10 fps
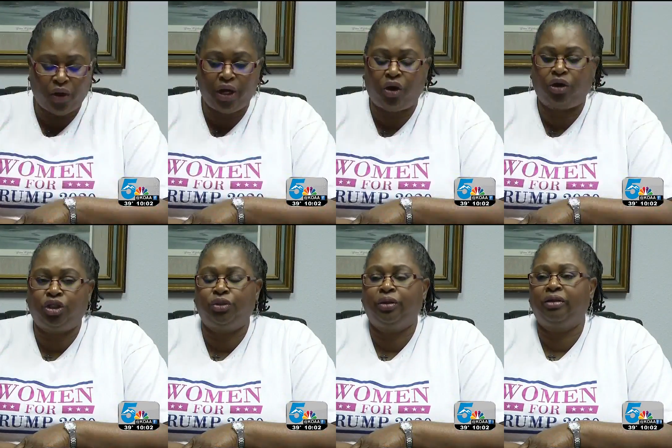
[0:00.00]
we are
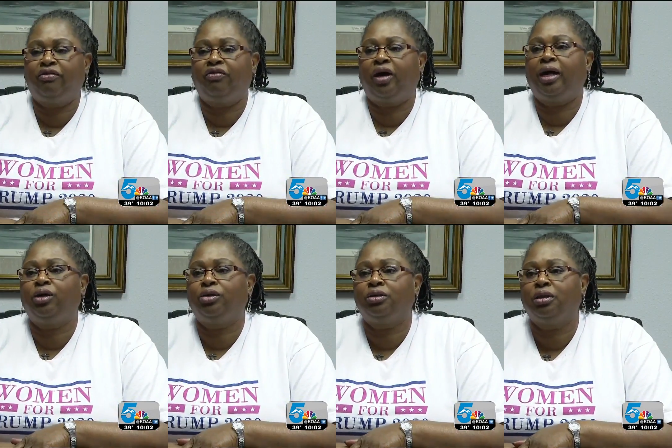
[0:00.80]
doing the
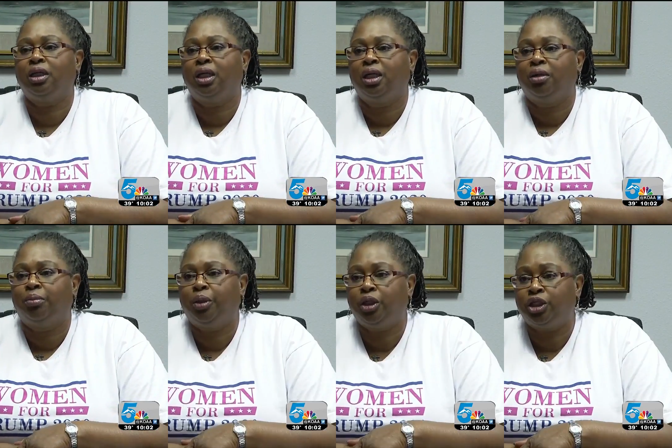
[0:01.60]
final
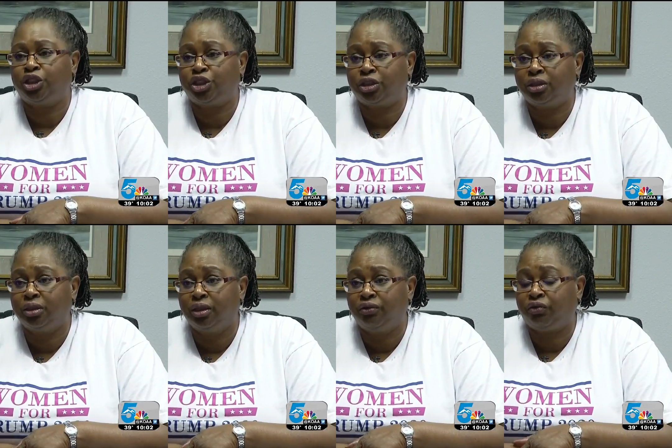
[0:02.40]
push
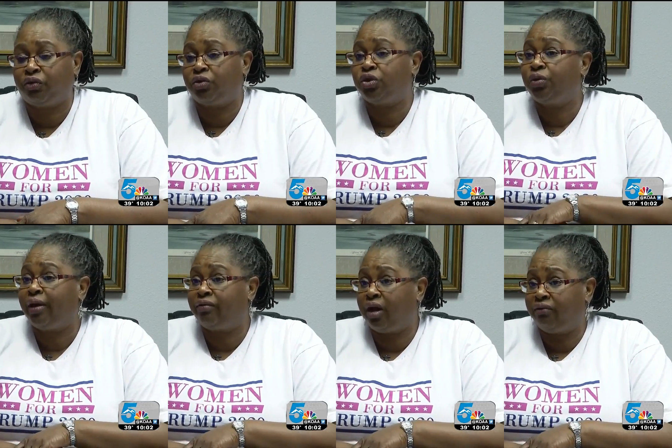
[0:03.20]
for those who
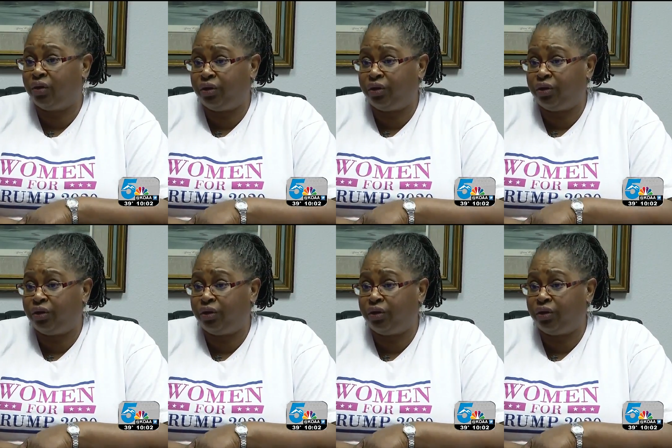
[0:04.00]
have not